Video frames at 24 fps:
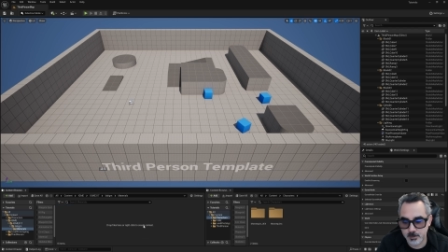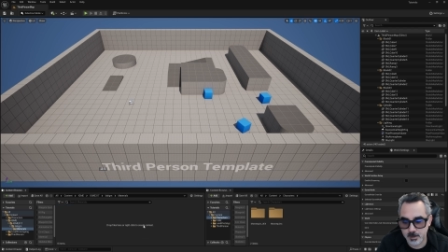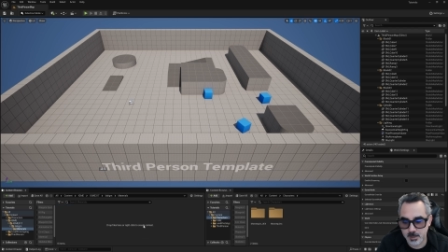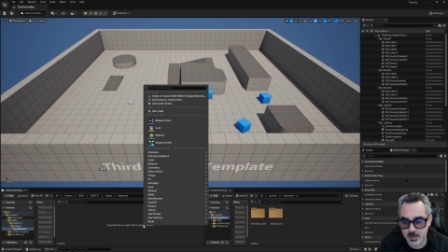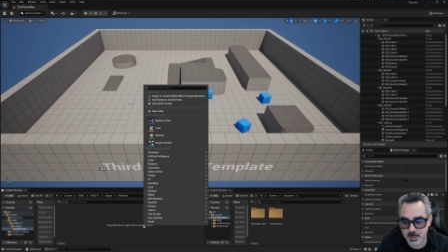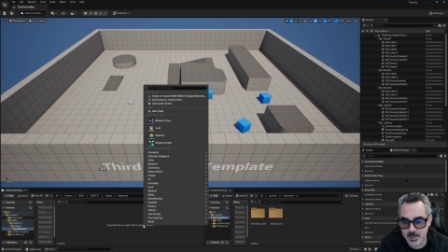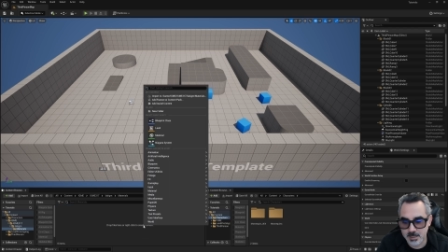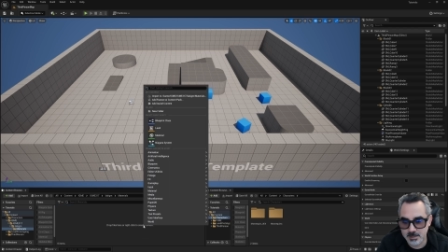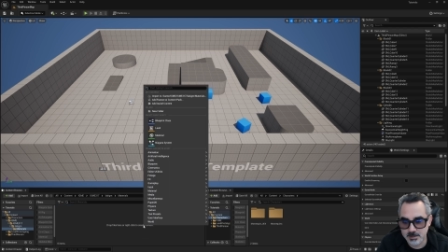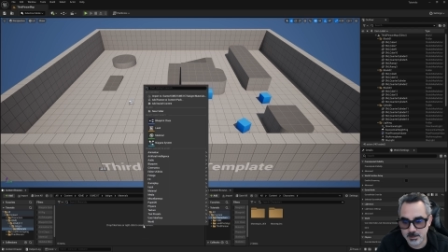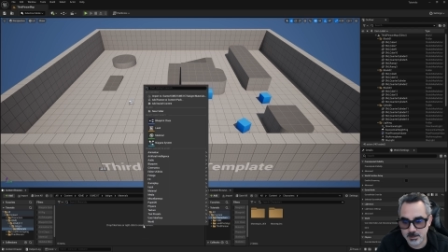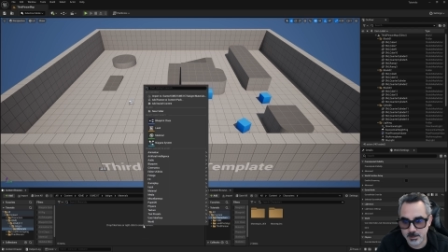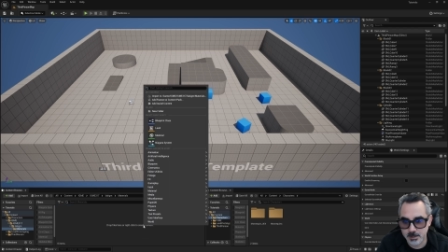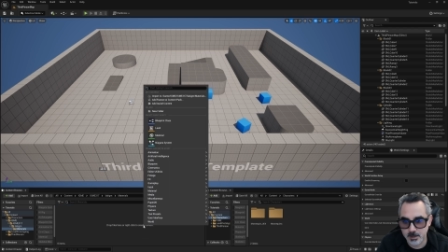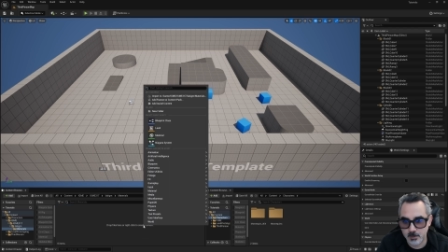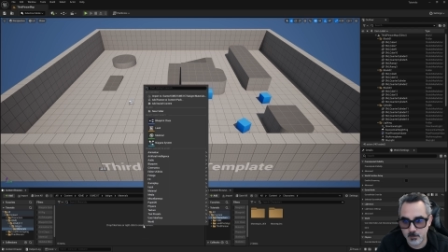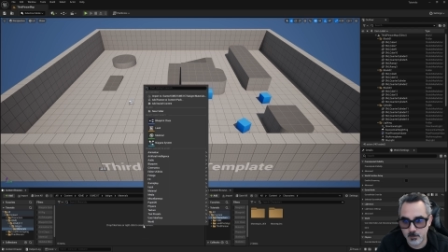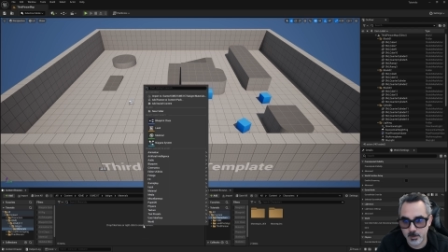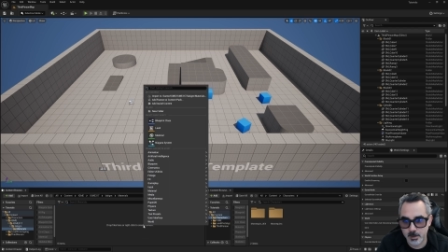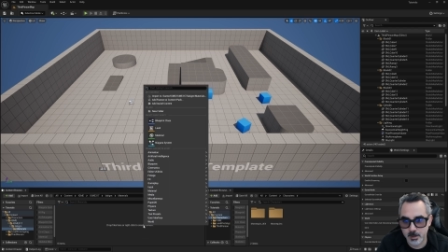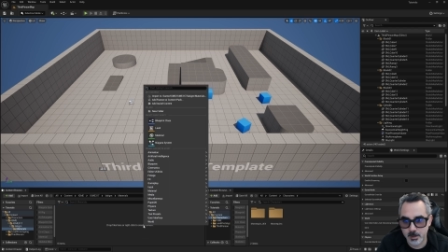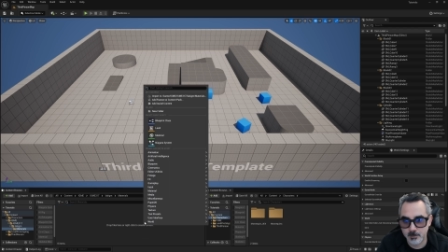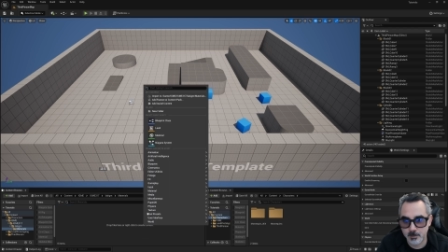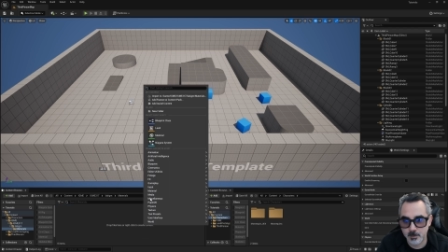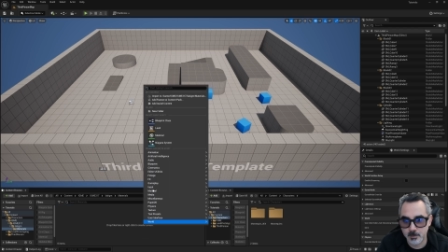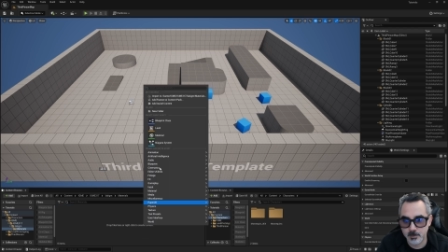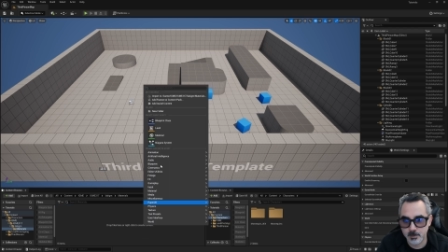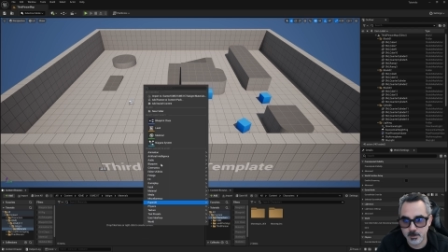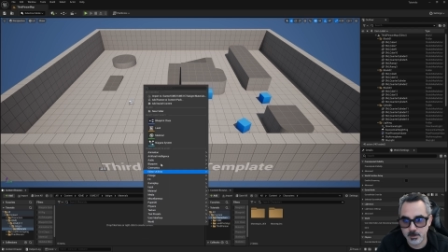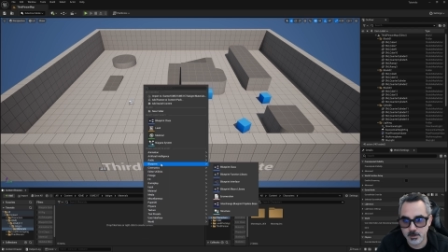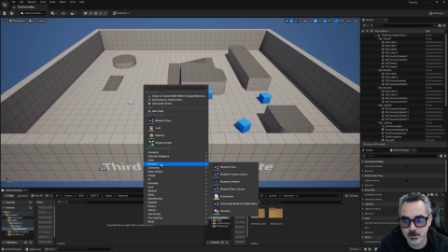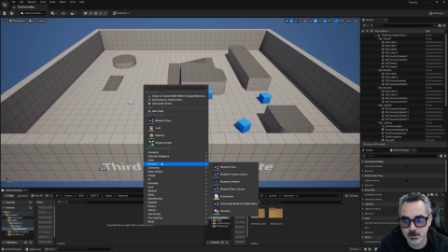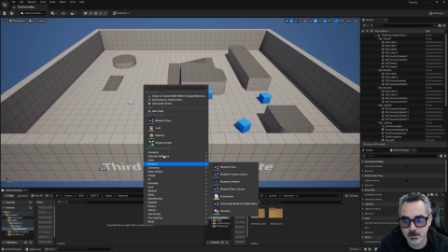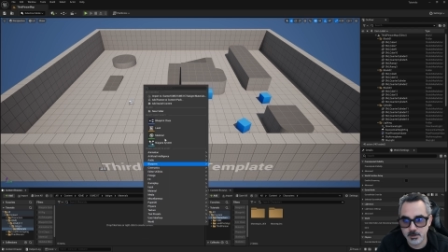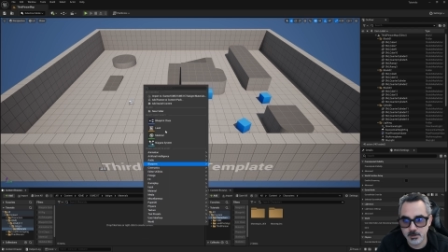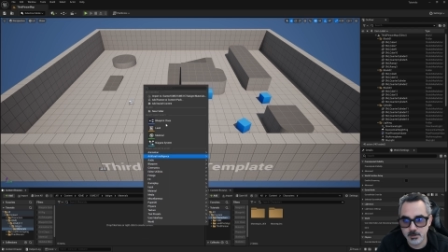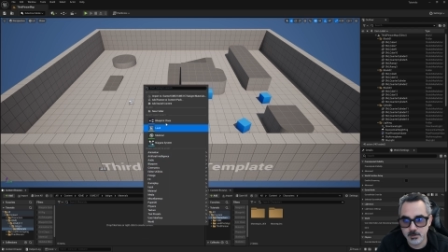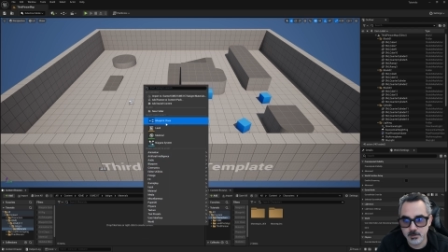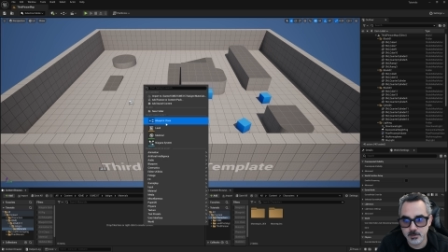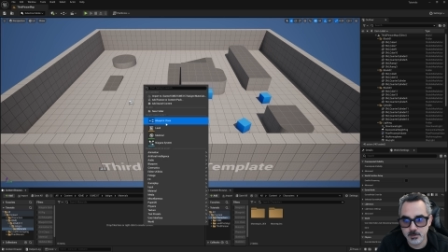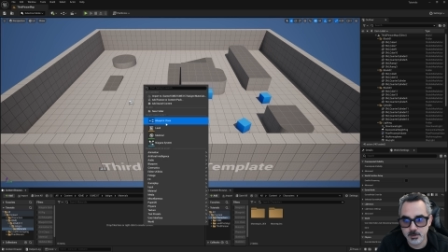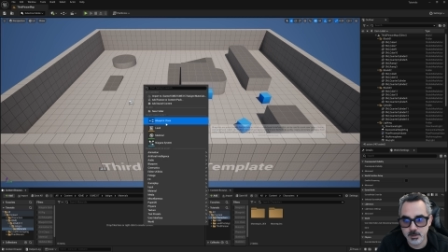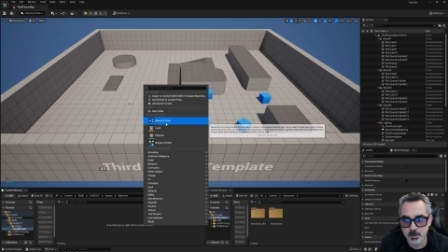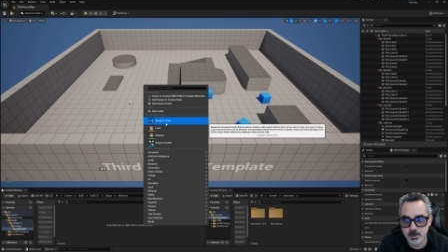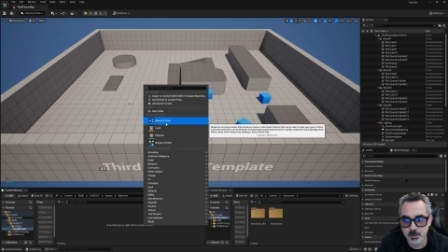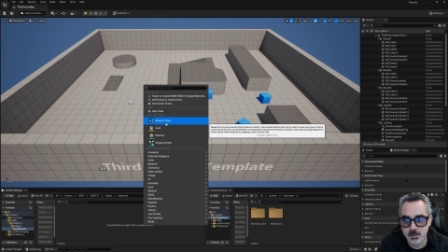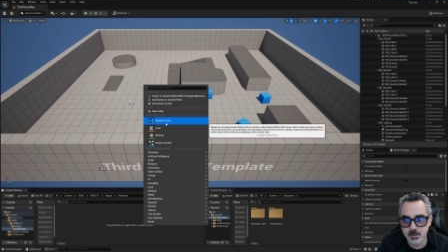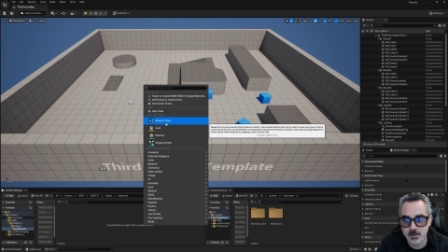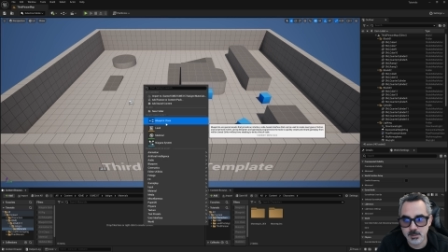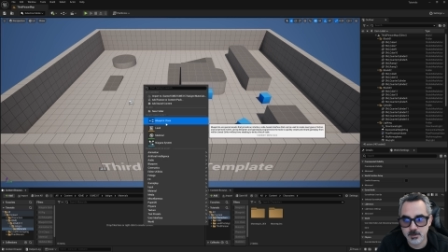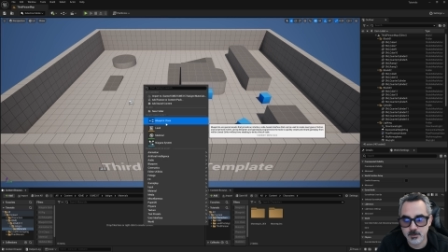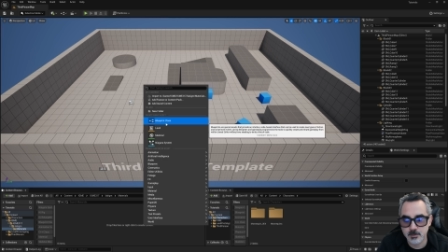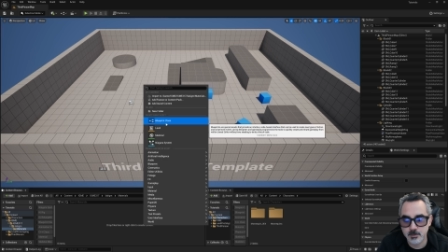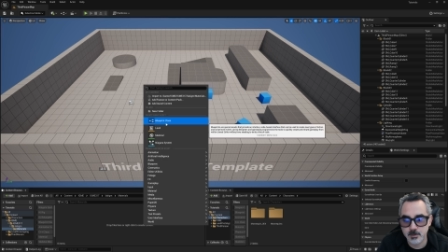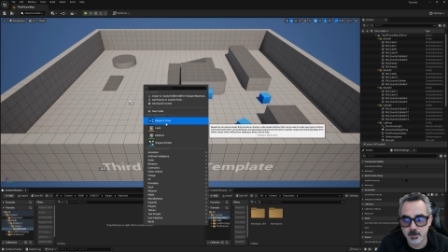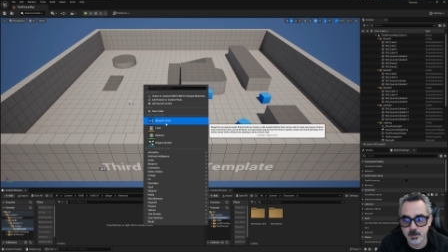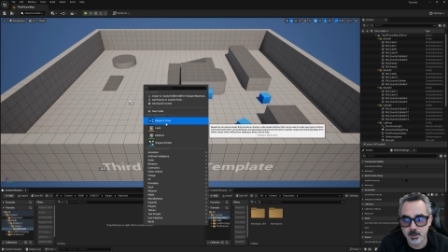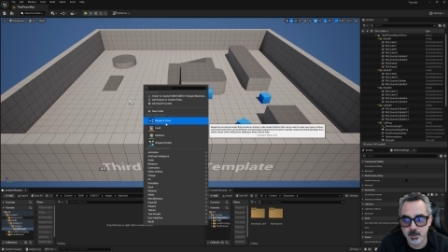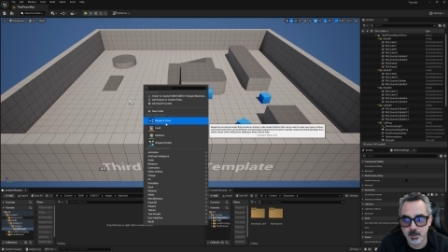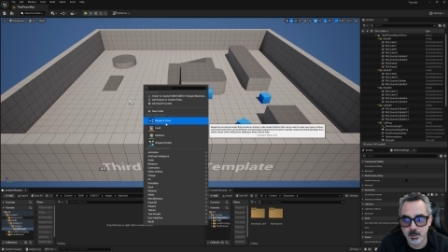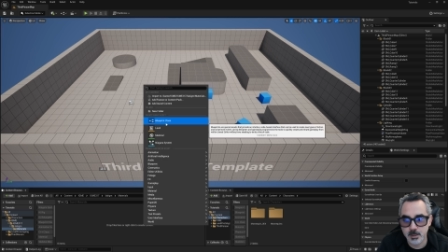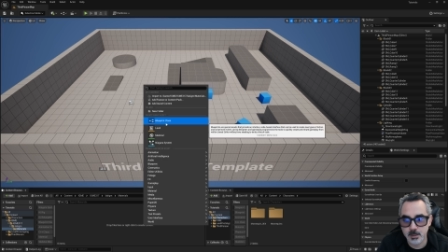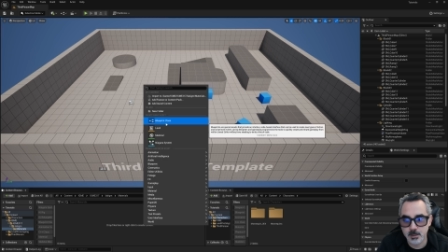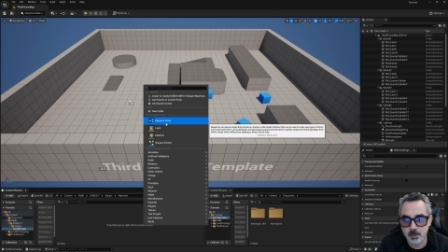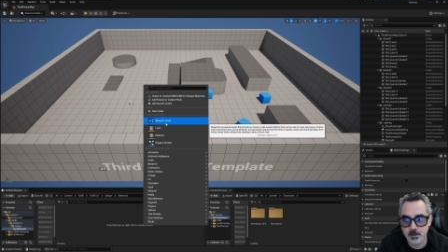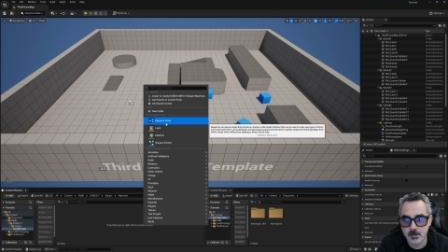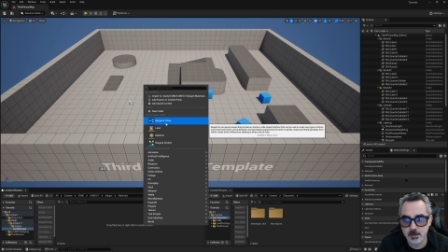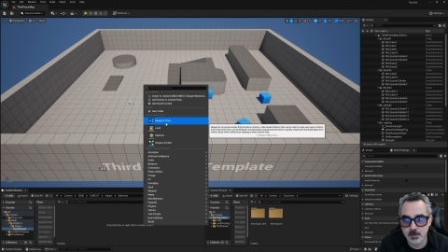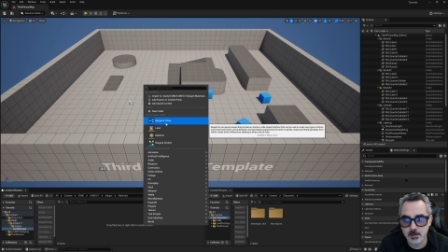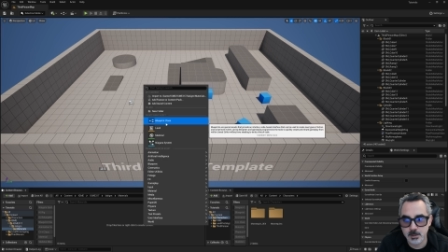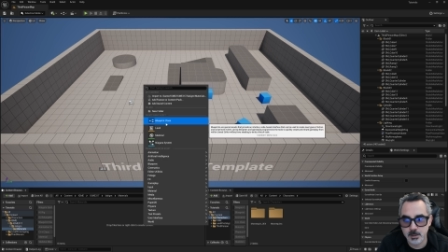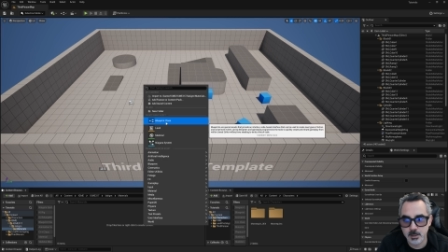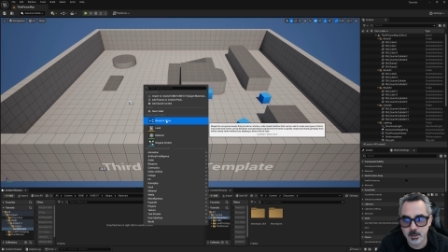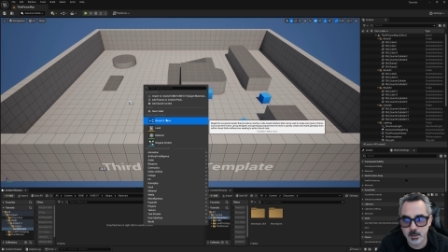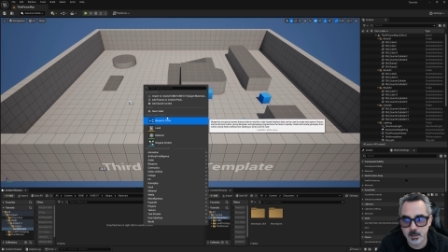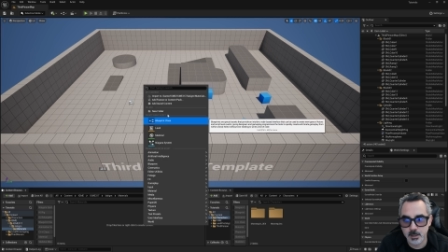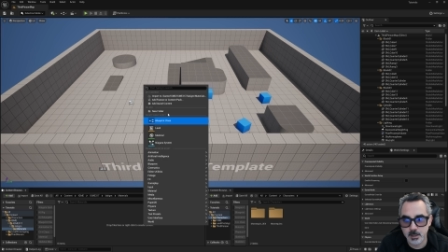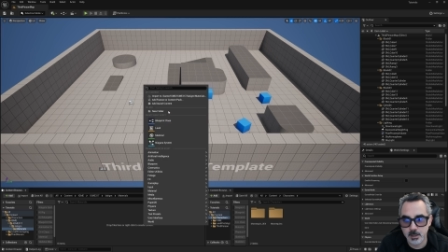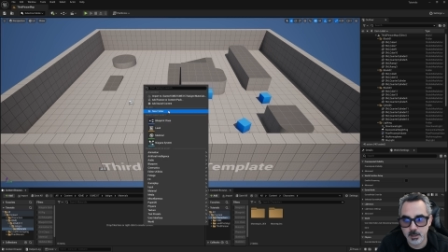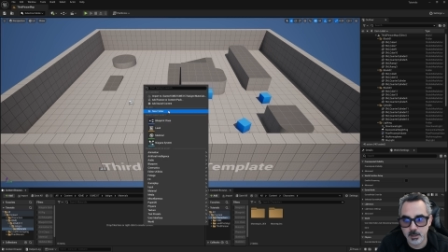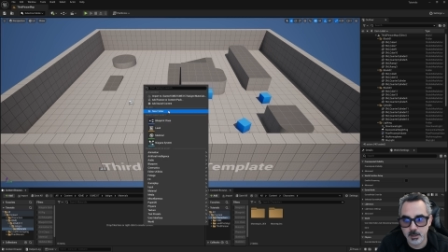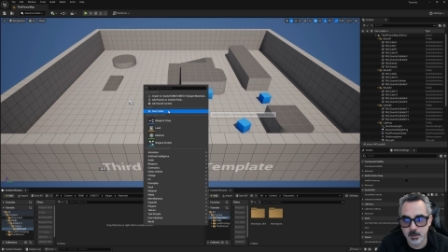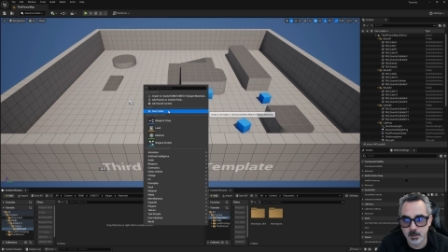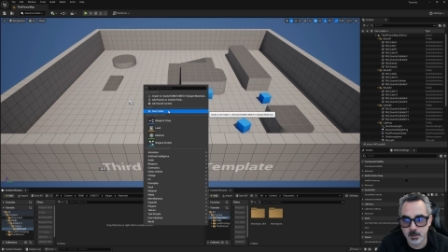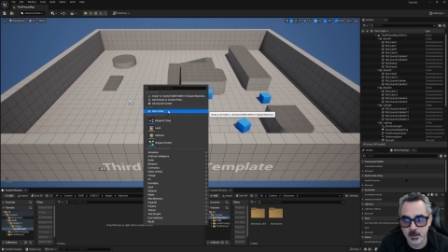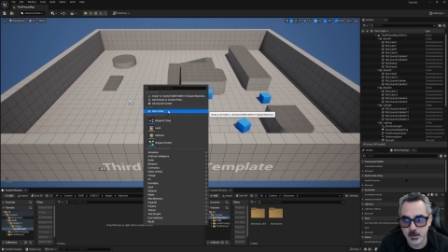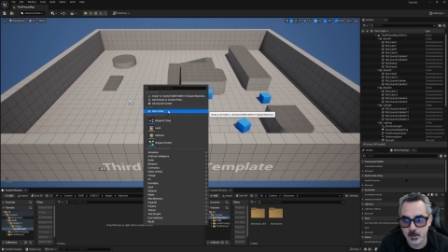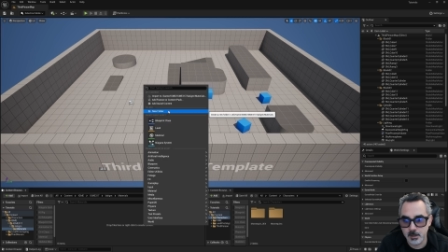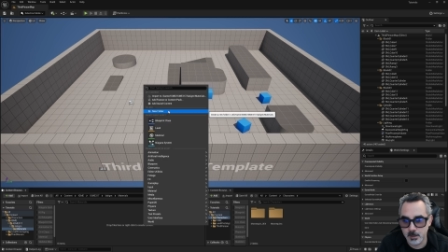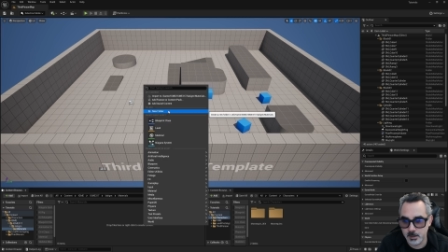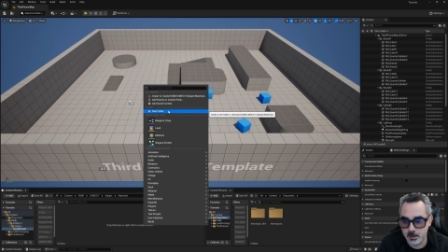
lastly, what I'm going to do is create a